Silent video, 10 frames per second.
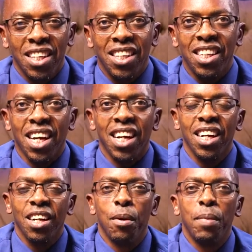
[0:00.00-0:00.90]

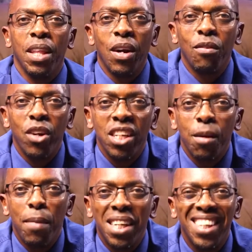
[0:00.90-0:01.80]
sharing. Remember, the word of God is
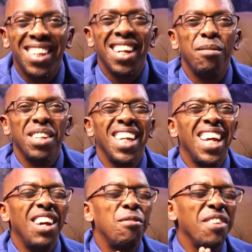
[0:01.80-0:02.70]
the best in terms
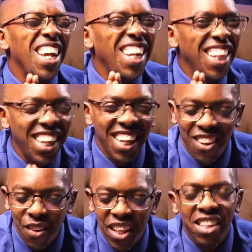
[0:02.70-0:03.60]
of anything,
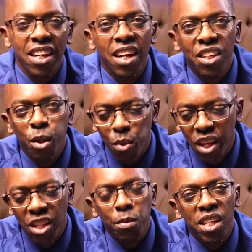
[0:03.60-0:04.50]
whether it's leadership,
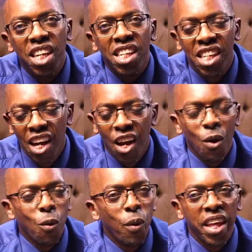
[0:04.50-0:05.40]
whether it's business,
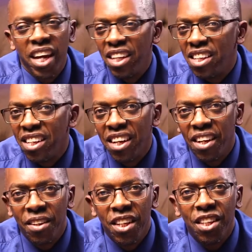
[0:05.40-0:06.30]
whether it's,
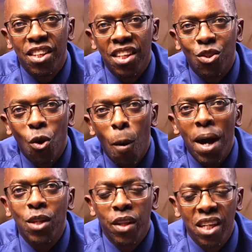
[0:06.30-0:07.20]
uh, it's, it's
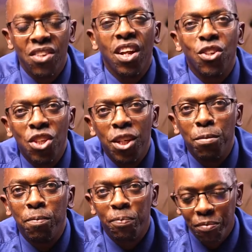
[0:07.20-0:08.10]
commerce, whether it's
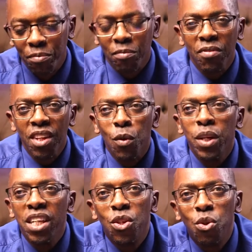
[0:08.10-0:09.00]
relationship.
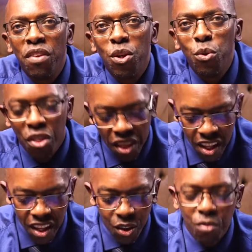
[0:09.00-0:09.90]
It's the issue of the youth.
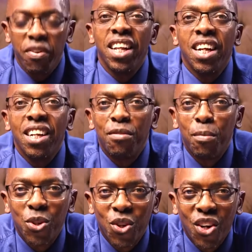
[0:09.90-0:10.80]
You'll find that
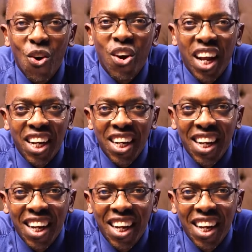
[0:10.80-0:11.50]
information online.